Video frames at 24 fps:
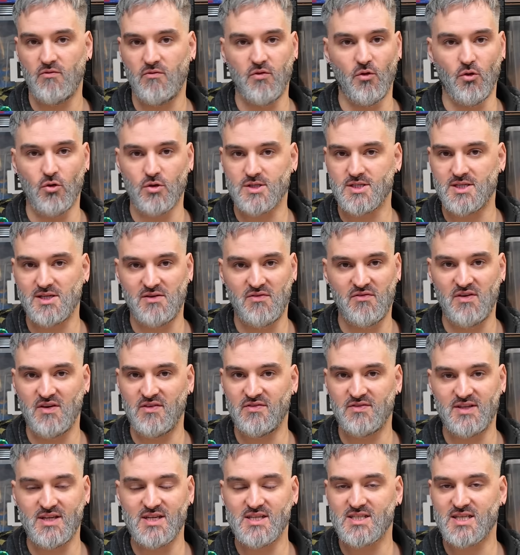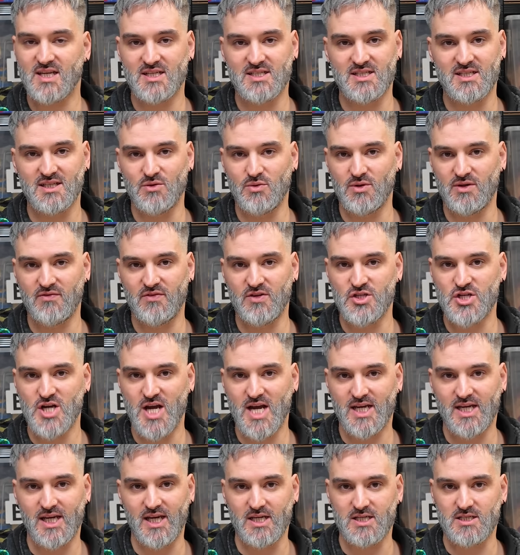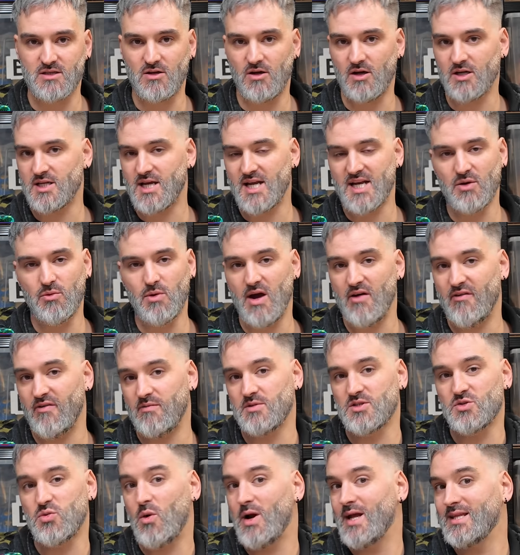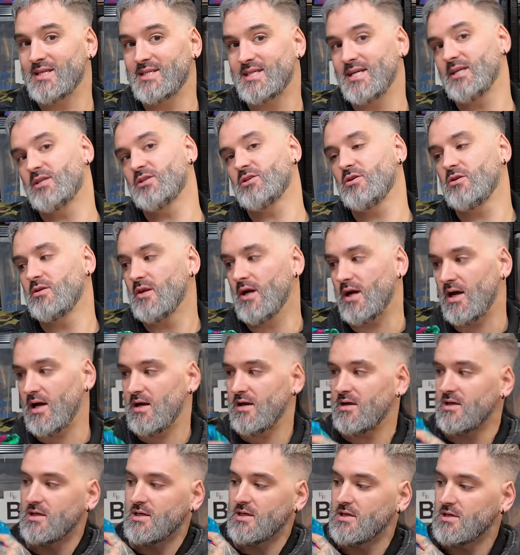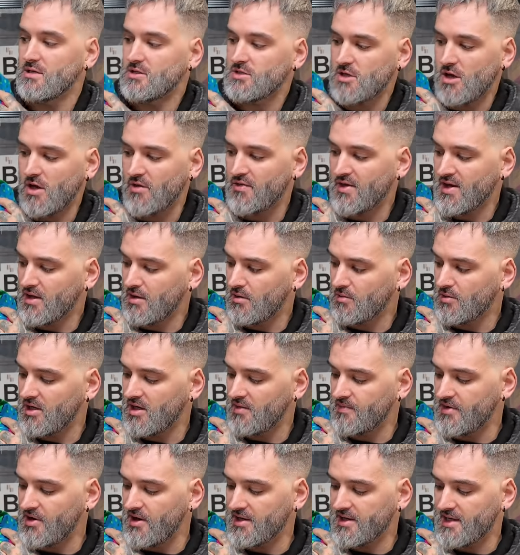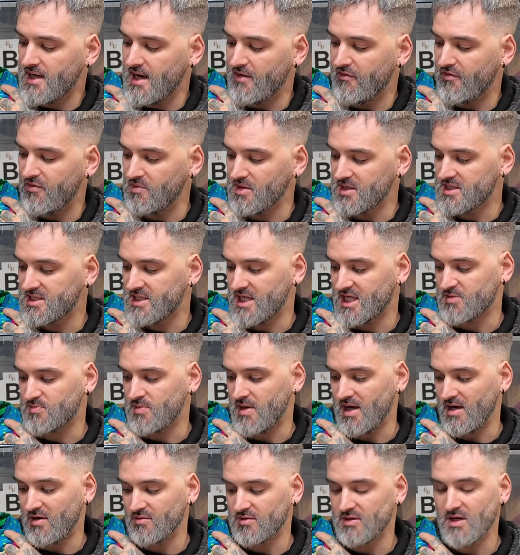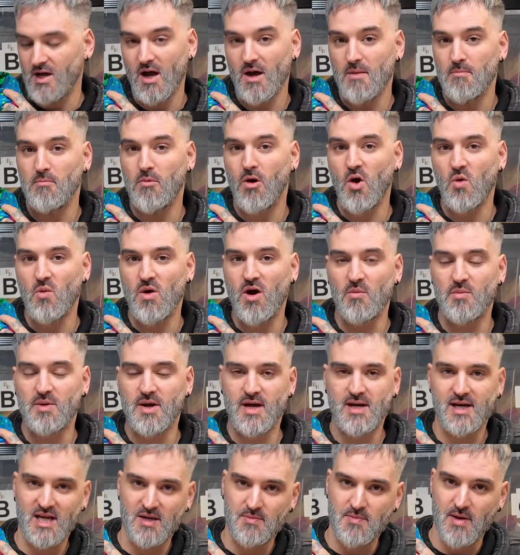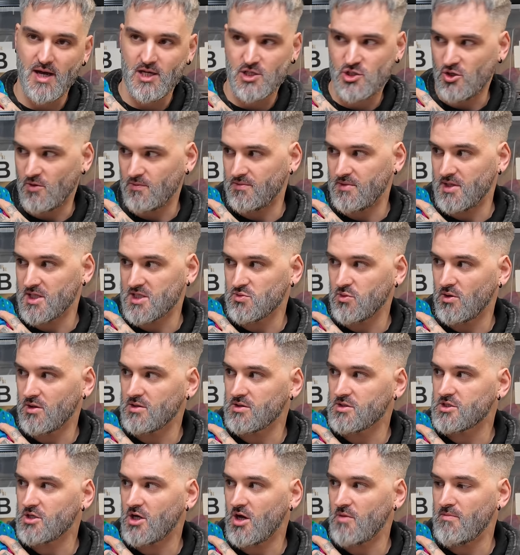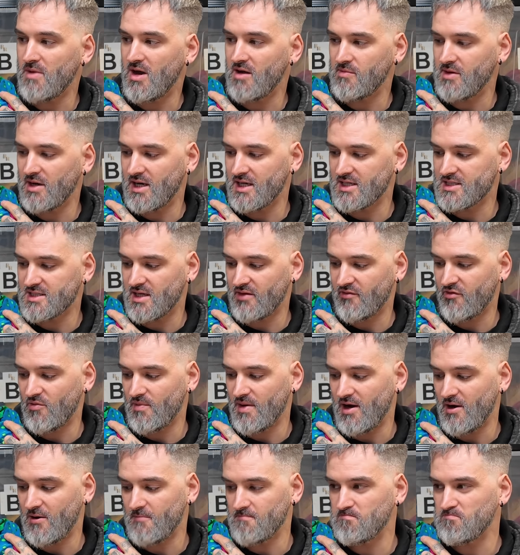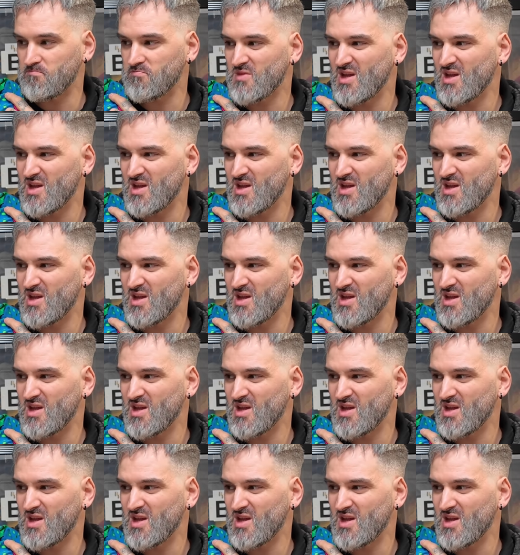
40, 50, 60 quid for jackets, like anywhere from 20 to that. So I think I'm going to be okay for my six pound. Might well be an eBay job this one. So maybe list it for about